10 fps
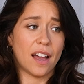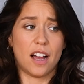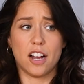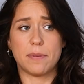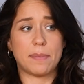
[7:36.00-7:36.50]

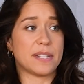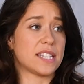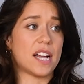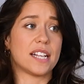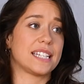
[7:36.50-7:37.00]
I remember
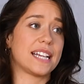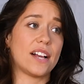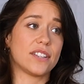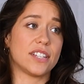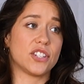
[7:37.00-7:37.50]
starting
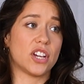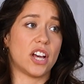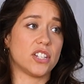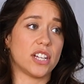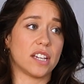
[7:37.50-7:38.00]
out at
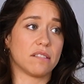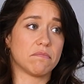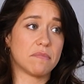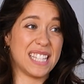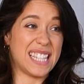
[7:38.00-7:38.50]
charging
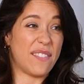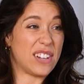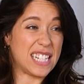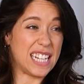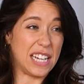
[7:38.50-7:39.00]

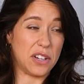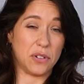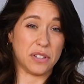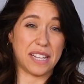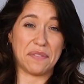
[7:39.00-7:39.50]
70
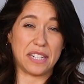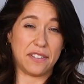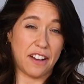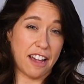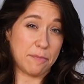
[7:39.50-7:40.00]
or
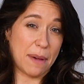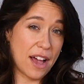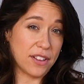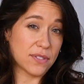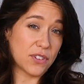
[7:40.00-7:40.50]
75
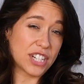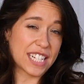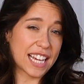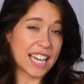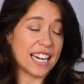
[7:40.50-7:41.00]
pounds for a
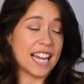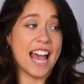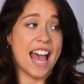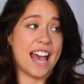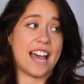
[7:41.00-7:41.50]
ticket,
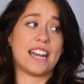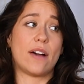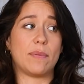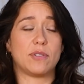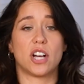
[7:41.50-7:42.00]
and
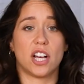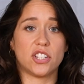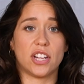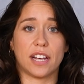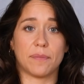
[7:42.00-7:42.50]
now I'm
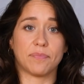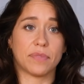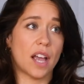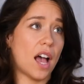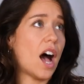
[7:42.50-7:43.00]
charging
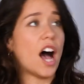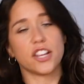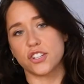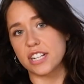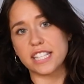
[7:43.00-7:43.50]

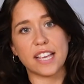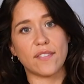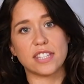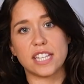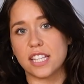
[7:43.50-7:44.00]

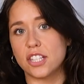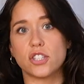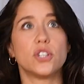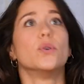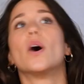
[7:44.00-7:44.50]
170 to
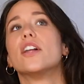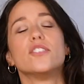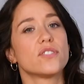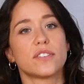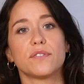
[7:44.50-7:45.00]

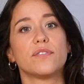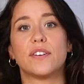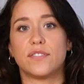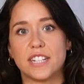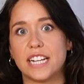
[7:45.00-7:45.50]

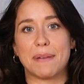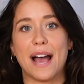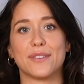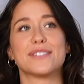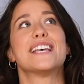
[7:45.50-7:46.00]
250
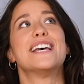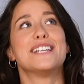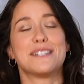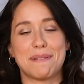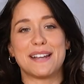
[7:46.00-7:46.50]
pounds,
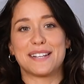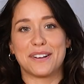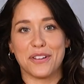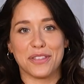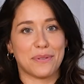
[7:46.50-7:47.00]
depending
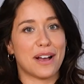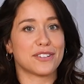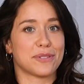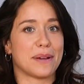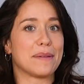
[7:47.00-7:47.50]
on the
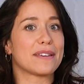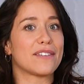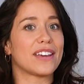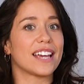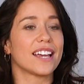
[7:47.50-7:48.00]
workshop I'm
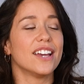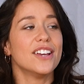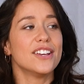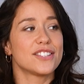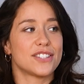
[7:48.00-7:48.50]
giving.
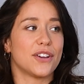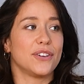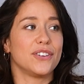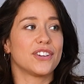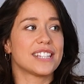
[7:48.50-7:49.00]
So
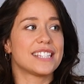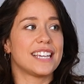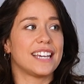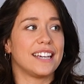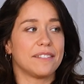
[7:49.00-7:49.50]
you can
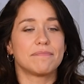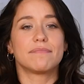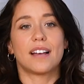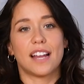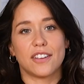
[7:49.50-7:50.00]
see,
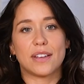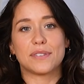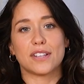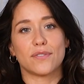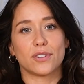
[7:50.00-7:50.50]
I know that
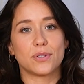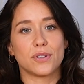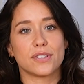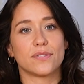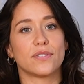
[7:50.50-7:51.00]
was over a
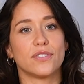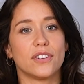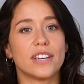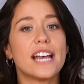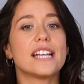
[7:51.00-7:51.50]
course of a few
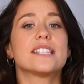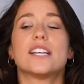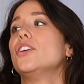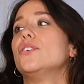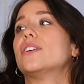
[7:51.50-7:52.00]
years,
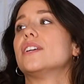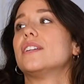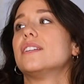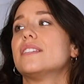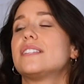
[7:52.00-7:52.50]
you
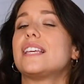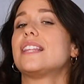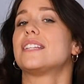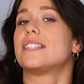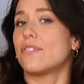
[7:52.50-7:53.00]
can see
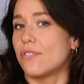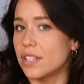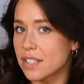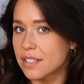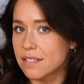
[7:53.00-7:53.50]
the
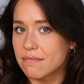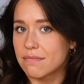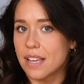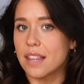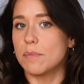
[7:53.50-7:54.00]
difference
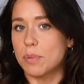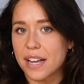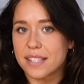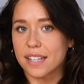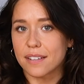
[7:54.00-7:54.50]
in the
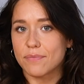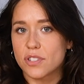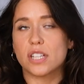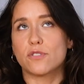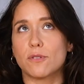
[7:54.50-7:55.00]
pricing
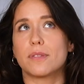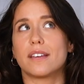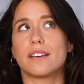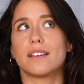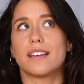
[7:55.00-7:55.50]
just from
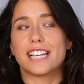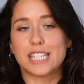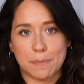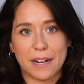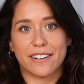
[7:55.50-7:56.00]
the
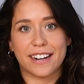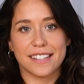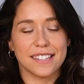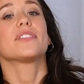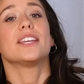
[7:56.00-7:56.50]

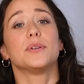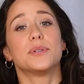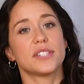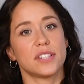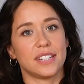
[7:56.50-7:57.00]
experience. You
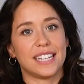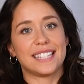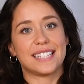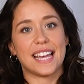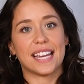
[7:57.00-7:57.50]
also need
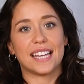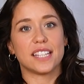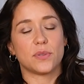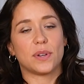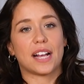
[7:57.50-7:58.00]
to take
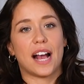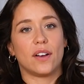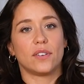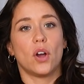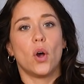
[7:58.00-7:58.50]
into
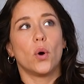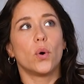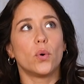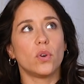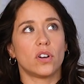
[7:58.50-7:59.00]
account
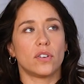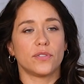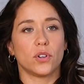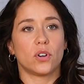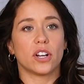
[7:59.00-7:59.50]
all of your